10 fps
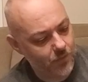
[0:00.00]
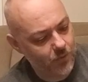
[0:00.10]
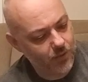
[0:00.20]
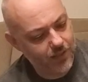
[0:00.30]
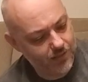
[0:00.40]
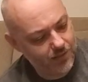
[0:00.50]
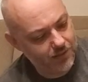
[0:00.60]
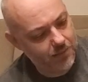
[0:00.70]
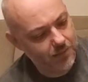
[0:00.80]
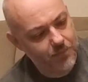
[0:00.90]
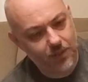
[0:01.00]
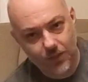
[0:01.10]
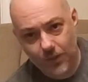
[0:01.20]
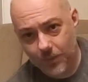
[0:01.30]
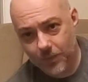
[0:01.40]
more in him to
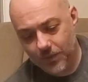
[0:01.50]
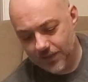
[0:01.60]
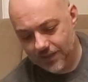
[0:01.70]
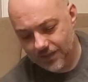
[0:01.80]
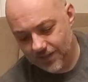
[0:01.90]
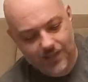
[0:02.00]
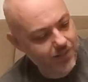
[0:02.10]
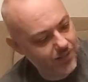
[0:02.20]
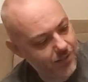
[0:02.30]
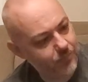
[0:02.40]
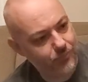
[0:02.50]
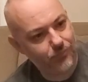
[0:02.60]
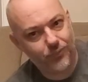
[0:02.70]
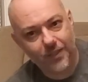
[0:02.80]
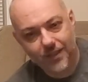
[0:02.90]
go, but
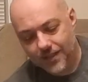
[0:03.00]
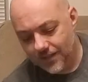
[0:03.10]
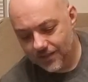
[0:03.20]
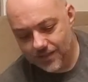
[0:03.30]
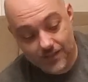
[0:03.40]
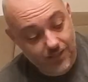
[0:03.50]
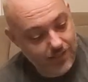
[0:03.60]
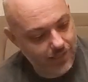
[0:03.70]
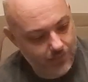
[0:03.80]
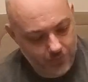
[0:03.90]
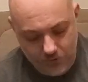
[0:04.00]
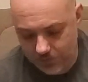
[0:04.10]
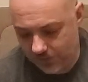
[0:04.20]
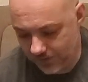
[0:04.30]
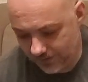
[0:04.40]
this is an
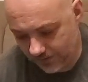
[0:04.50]
accomplishment,